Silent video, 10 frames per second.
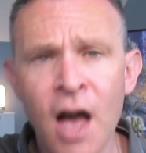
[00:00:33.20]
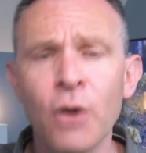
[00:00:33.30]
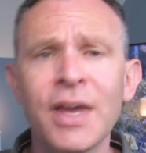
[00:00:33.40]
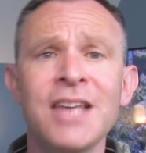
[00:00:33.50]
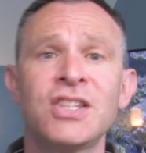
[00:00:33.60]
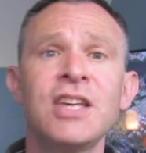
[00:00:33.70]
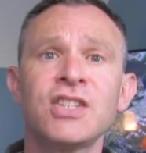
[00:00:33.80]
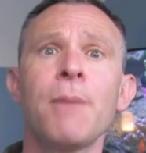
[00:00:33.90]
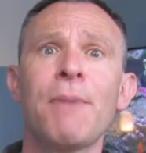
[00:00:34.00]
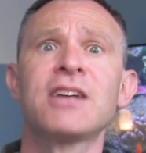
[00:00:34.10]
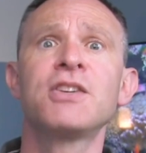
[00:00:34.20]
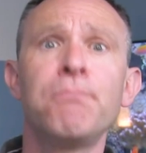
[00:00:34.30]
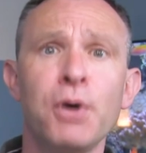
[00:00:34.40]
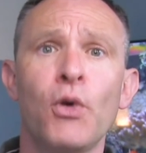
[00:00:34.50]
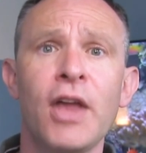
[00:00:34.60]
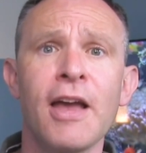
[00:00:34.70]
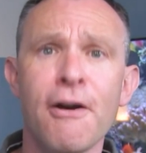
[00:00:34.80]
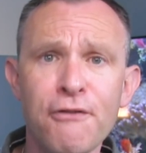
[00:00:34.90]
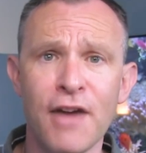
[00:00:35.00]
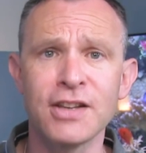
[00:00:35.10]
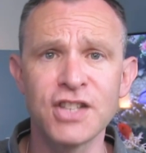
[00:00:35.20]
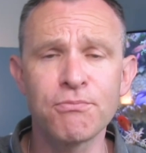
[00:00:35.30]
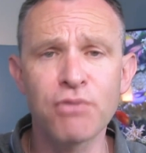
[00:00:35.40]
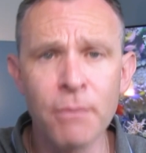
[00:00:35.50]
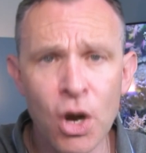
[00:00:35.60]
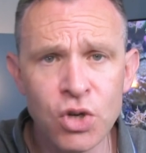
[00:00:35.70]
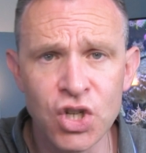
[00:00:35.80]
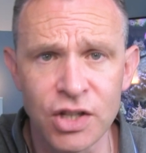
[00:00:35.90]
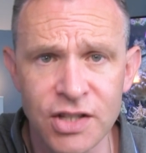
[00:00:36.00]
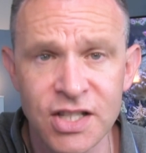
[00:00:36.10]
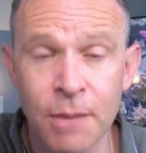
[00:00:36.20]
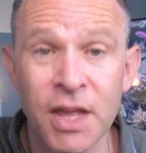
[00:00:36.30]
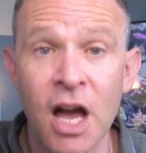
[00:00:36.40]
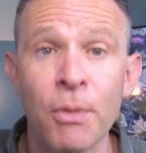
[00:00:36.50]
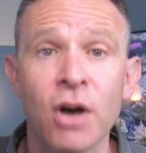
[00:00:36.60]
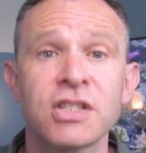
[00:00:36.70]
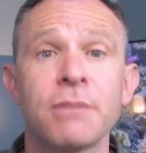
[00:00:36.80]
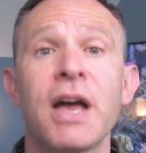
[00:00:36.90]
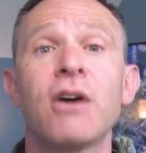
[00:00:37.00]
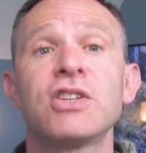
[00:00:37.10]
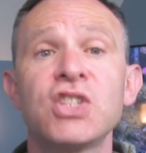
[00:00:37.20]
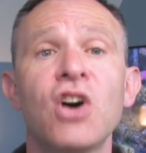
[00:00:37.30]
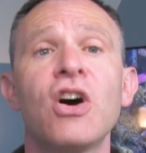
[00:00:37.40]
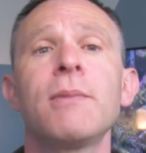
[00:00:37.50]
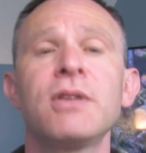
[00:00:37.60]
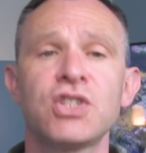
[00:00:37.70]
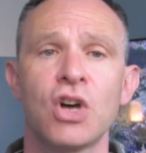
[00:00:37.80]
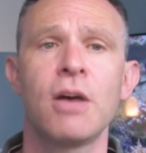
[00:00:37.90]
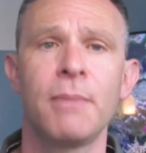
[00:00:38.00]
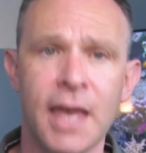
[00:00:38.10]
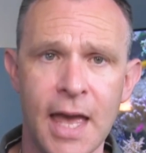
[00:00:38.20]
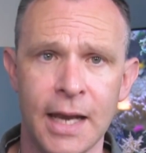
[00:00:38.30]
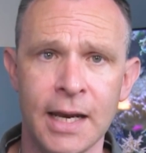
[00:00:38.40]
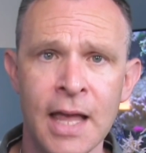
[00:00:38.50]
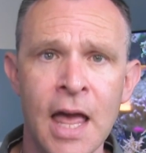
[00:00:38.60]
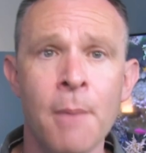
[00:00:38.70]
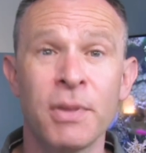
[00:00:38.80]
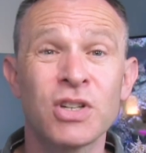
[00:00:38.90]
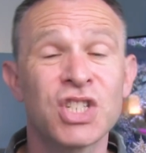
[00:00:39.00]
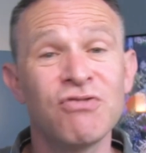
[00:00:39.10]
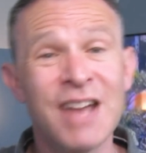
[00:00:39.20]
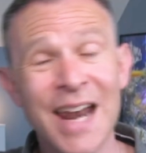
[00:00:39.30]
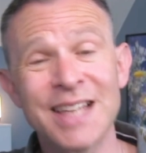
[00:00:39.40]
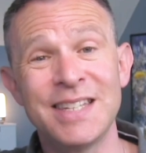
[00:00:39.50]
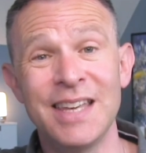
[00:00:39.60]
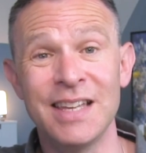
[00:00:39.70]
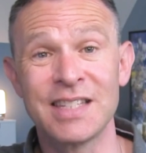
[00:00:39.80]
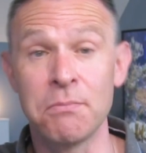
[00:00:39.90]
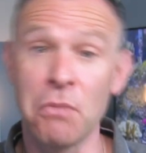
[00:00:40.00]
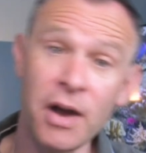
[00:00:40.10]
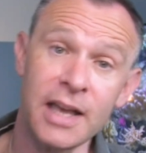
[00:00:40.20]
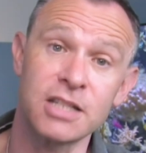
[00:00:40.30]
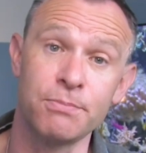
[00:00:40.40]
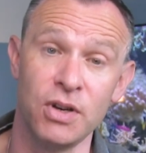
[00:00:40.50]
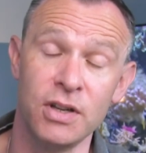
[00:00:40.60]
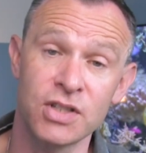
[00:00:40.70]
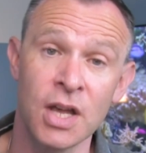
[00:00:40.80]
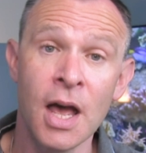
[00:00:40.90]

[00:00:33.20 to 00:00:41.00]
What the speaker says: Okay, so let's get back to building effective promotions, something I'm asked about time and time again. Because the reality is, in my experience,